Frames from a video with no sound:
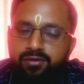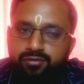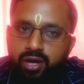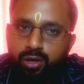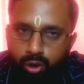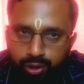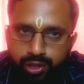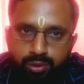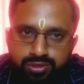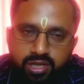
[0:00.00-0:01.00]
if we are
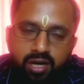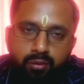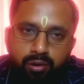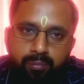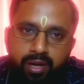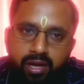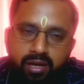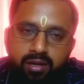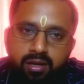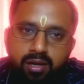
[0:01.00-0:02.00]
not using our
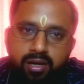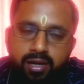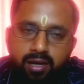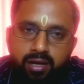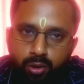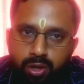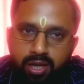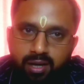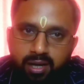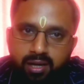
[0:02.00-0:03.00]
brain
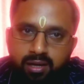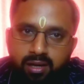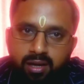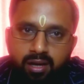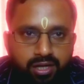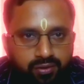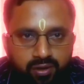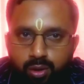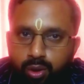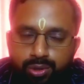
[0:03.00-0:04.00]
regularly, it
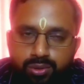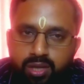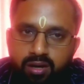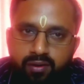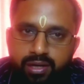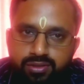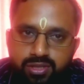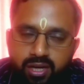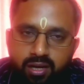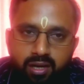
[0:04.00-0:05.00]
will go to
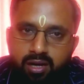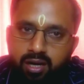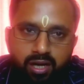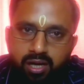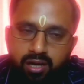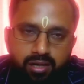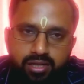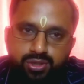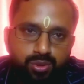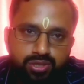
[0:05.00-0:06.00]
the
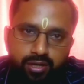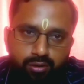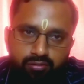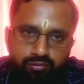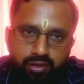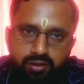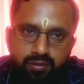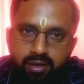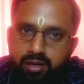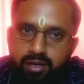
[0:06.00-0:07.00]
disuse atrophy. It
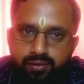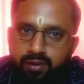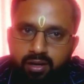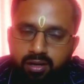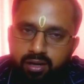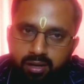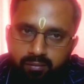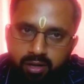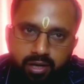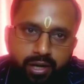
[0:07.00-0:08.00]

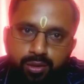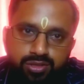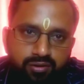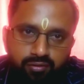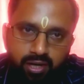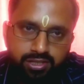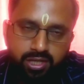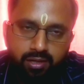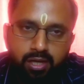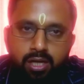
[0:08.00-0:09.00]
will reduce the
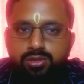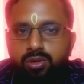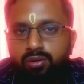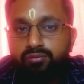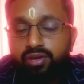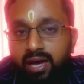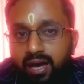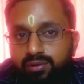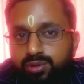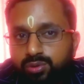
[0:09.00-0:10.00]
functioning. So we
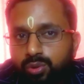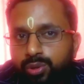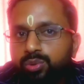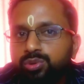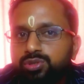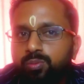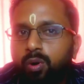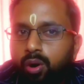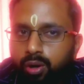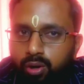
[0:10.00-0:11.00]
have to use
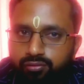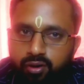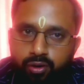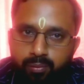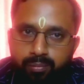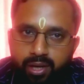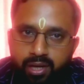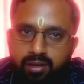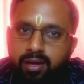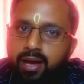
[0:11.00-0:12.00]
more of our
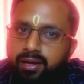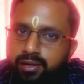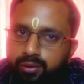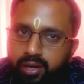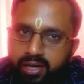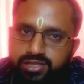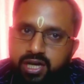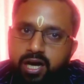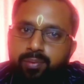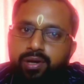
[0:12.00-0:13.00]
brain, and you can
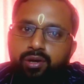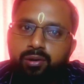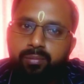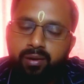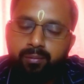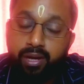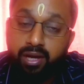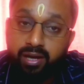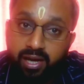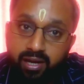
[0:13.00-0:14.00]
sharpen your
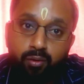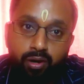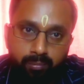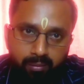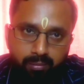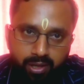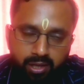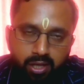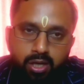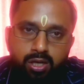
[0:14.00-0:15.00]
brain and our
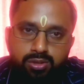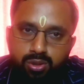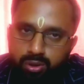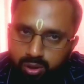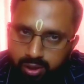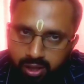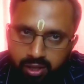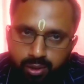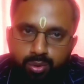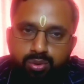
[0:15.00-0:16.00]
memory. So
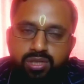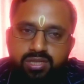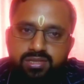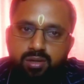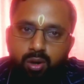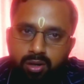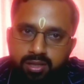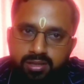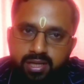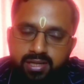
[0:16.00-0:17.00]
do this
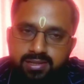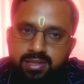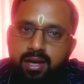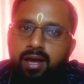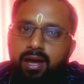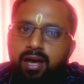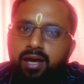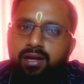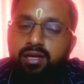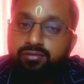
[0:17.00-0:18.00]
all the things.
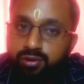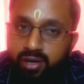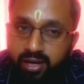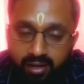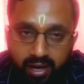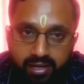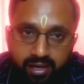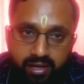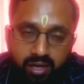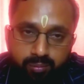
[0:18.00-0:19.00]
And if you are a
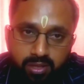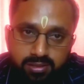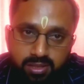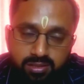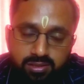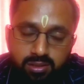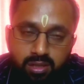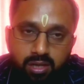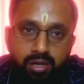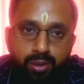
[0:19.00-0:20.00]
right-handed person,
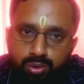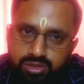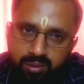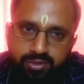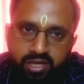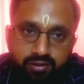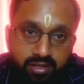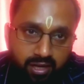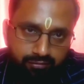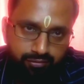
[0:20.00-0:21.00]
do something
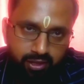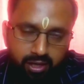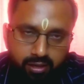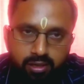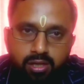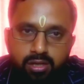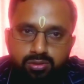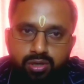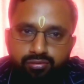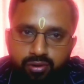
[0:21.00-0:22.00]
with the left hand.
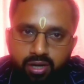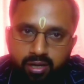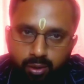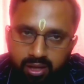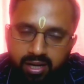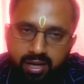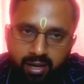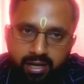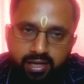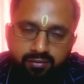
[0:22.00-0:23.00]
So if you are regularly
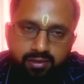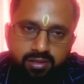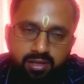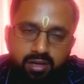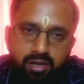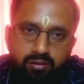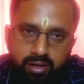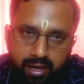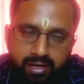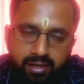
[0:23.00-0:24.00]
writing with
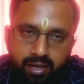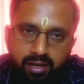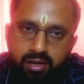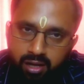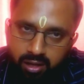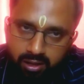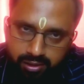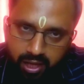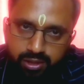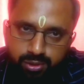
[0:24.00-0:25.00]
the right hand,
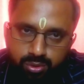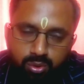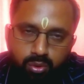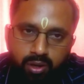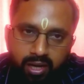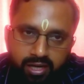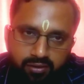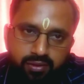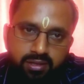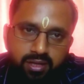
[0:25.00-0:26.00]
try to
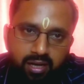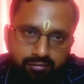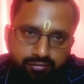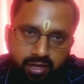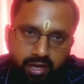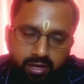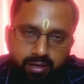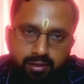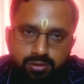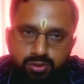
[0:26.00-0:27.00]
write with the left
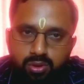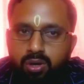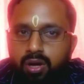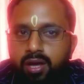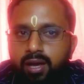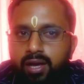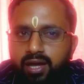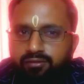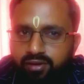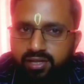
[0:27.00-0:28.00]
hand. So,
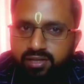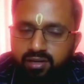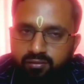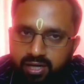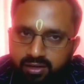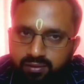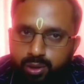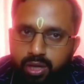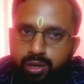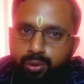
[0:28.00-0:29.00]
and everything, whatever
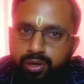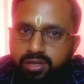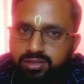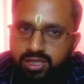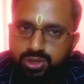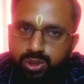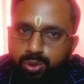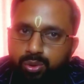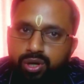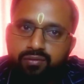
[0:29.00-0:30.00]
you are doing, just
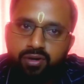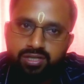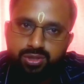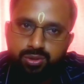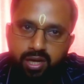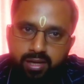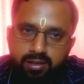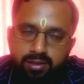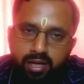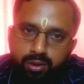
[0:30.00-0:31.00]
to do reverse to that.
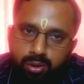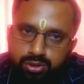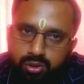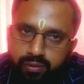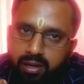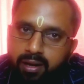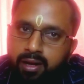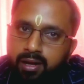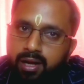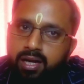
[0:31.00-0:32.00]
That also will
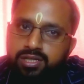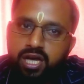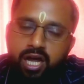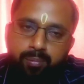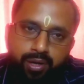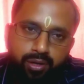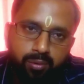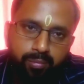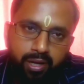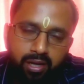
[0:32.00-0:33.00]
sharpen
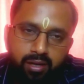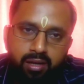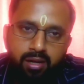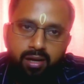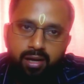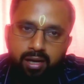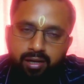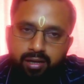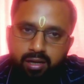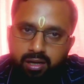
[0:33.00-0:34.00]
your brain.
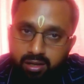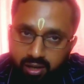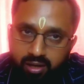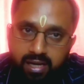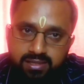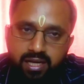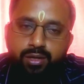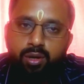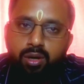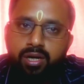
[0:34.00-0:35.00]
And as I
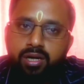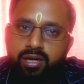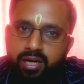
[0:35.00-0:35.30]
told,